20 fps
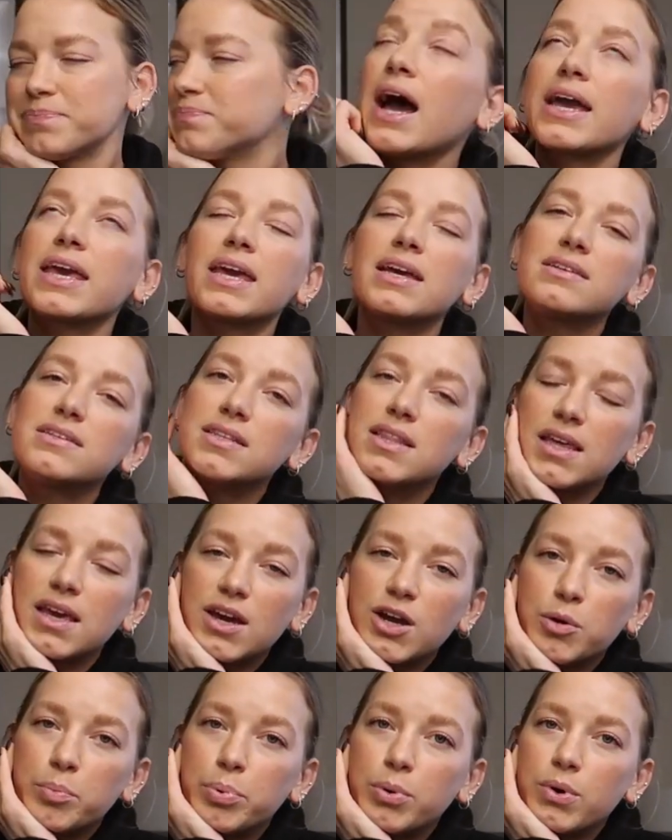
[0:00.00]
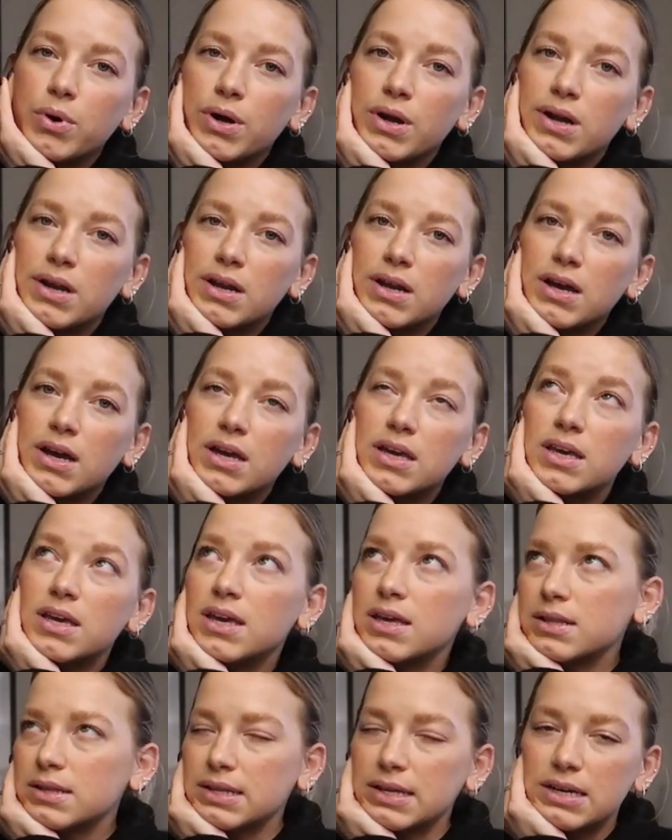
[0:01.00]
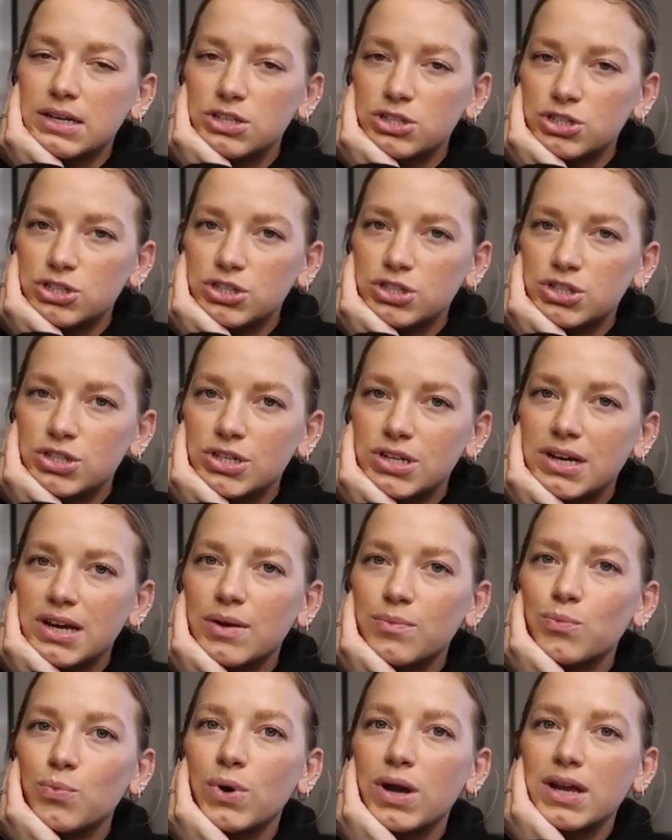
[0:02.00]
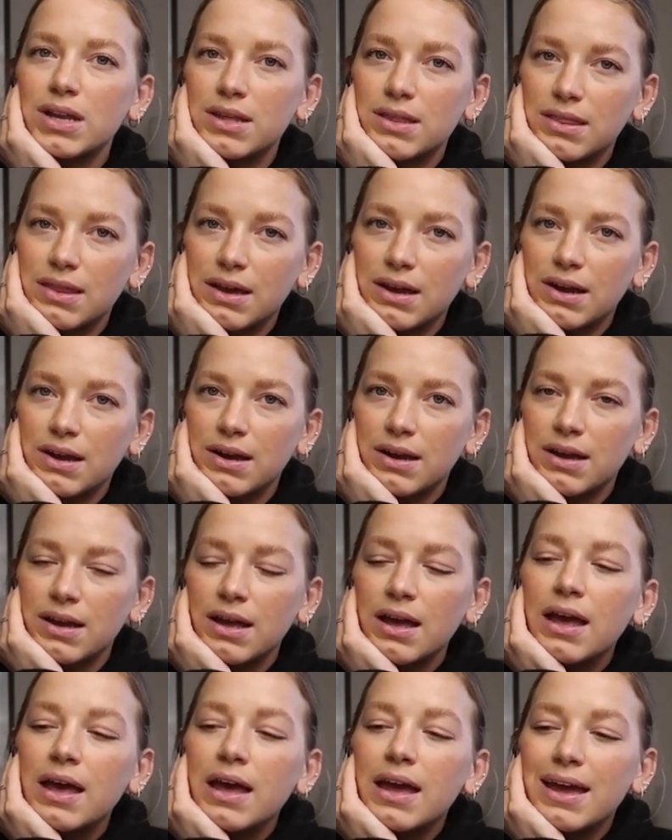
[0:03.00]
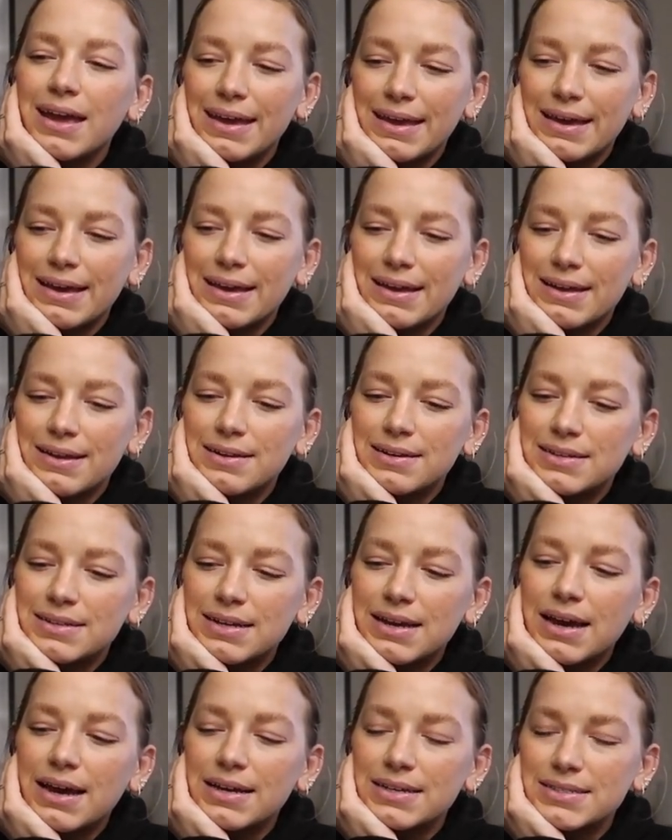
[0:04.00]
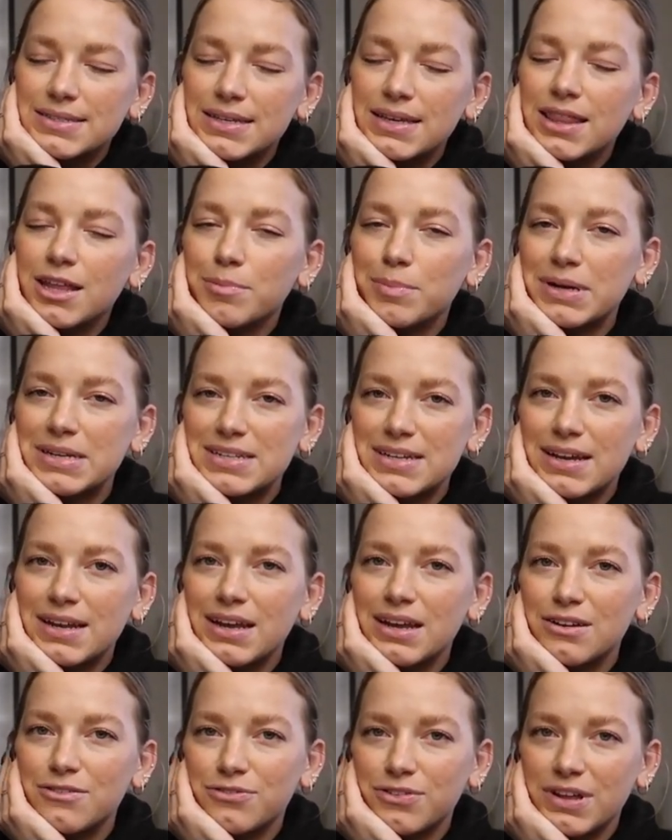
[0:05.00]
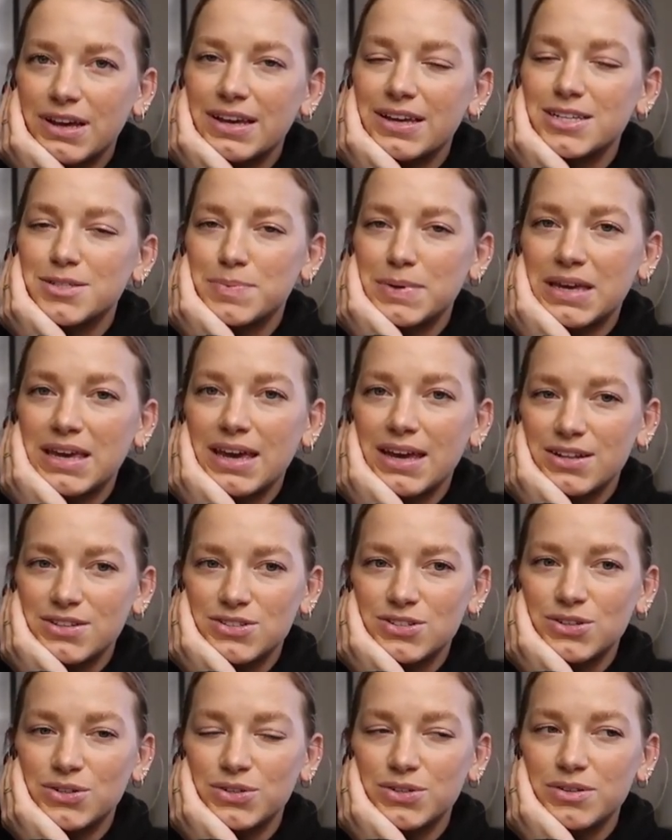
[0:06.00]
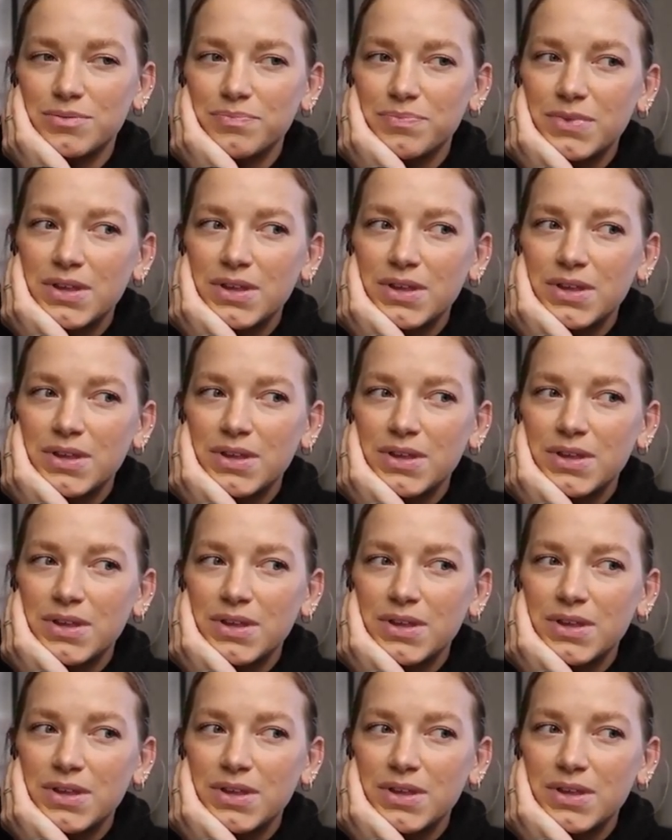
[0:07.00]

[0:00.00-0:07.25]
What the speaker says: I get to the airport, I eat lunch, I'm waiting there, and I see that my deadhead flight has been canceled.